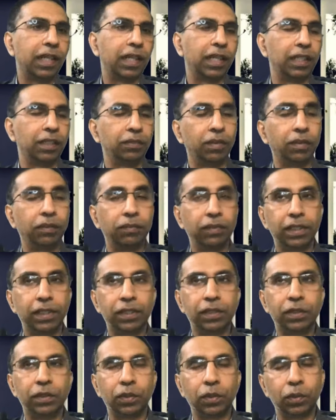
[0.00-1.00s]
And the fifth
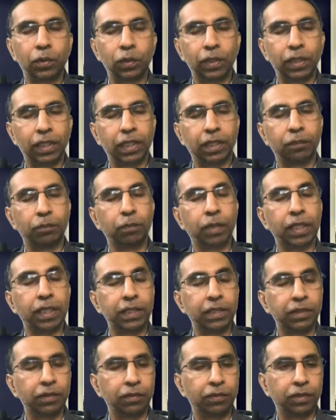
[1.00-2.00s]
is to know their
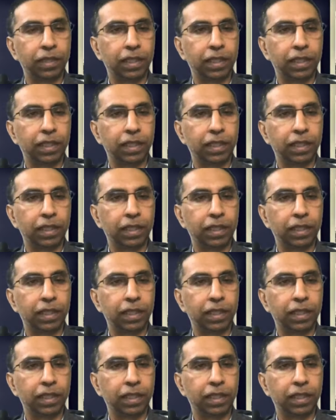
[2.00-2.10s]
perceived